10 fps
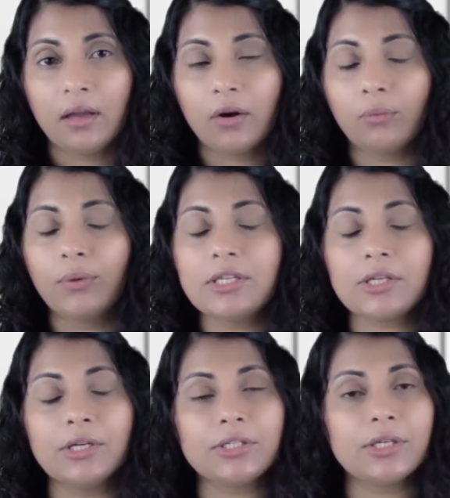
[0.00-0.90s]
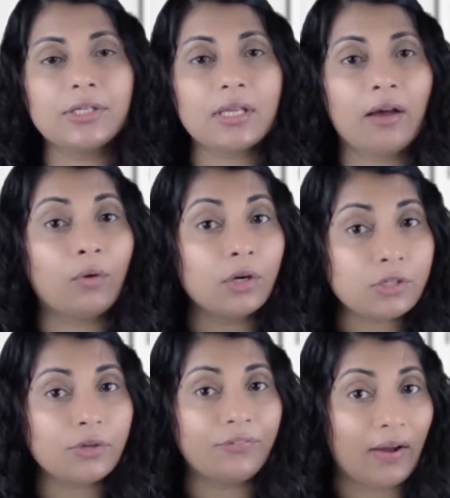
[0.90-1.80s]
Researchers have
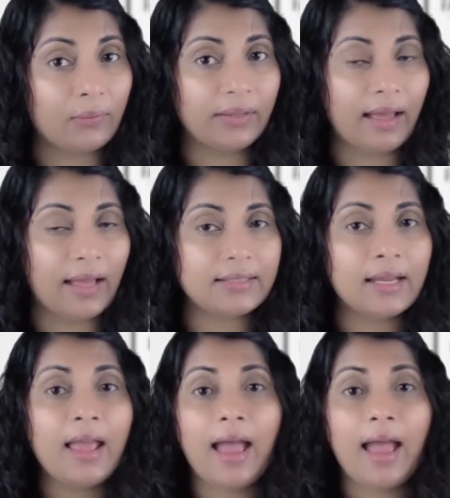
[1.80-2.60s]
also found that